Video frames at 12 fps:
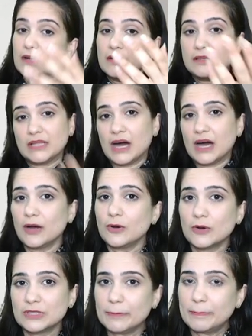Now,
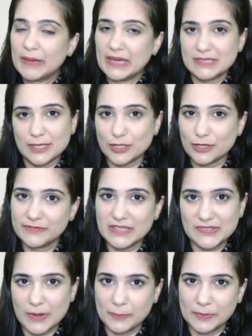on the basis of
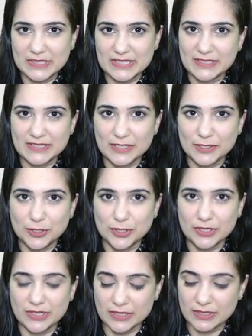this
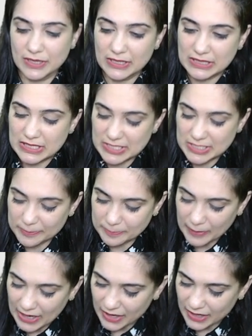representation, the
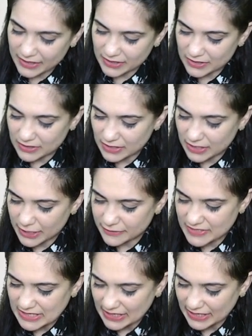supplier
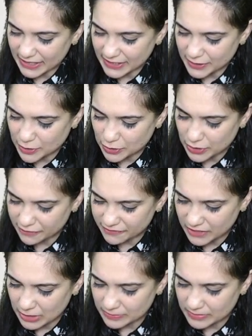gives credit to the
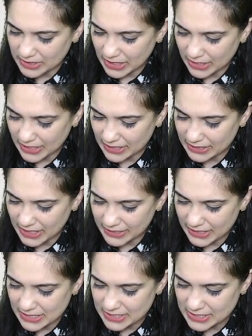firm thinking that
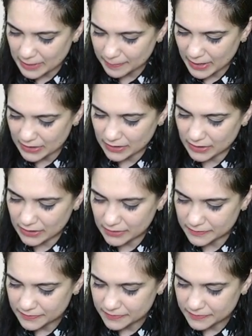he is a partner.